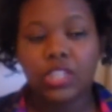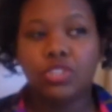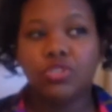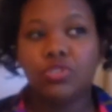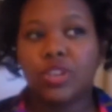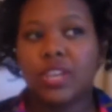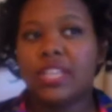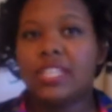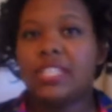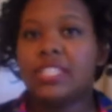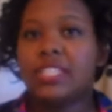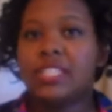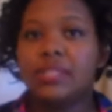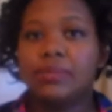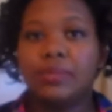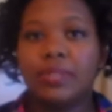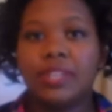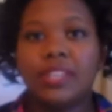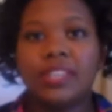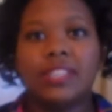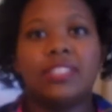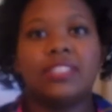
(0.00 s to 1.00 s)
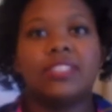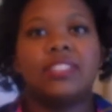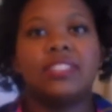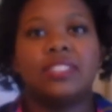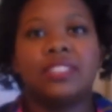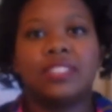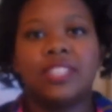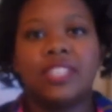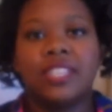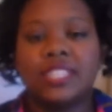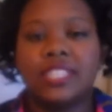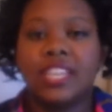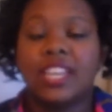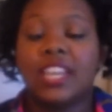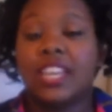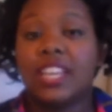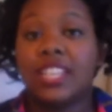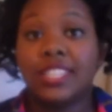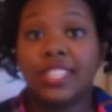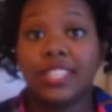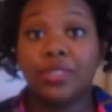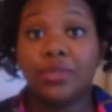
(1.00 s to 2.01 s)
dress because he said it
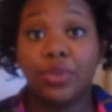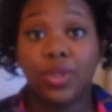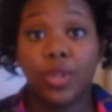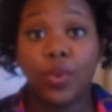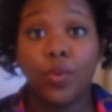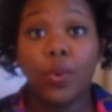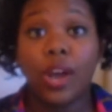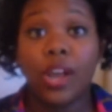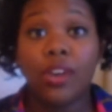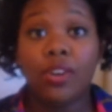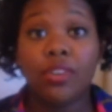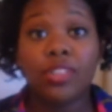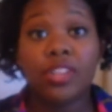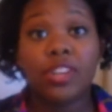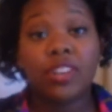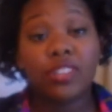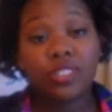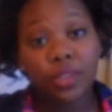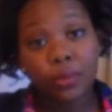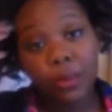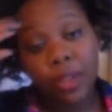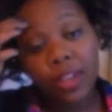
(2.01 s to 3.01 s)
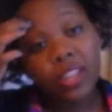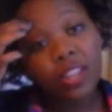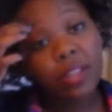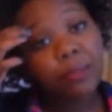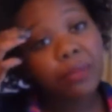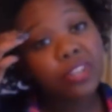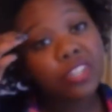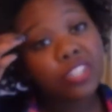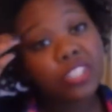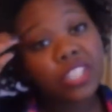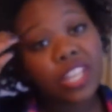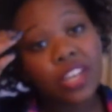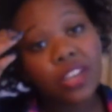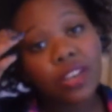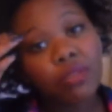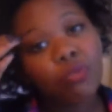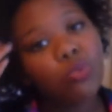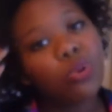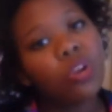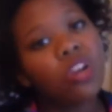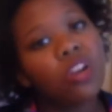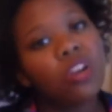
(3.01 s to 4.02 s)
gets like really wild there. So I'm like, let me just like
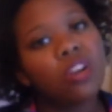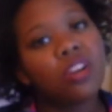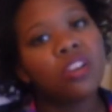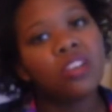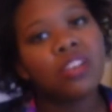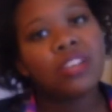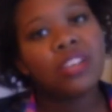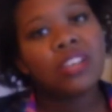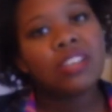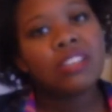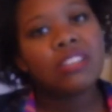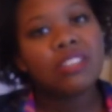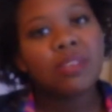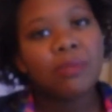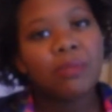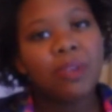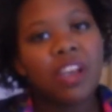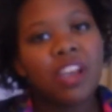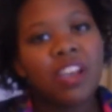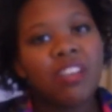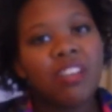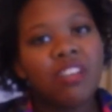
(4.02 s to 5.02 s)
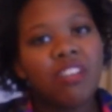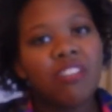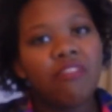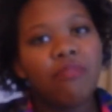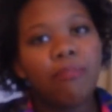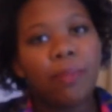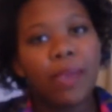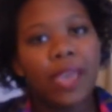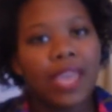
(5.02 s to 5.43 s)
wear some kind of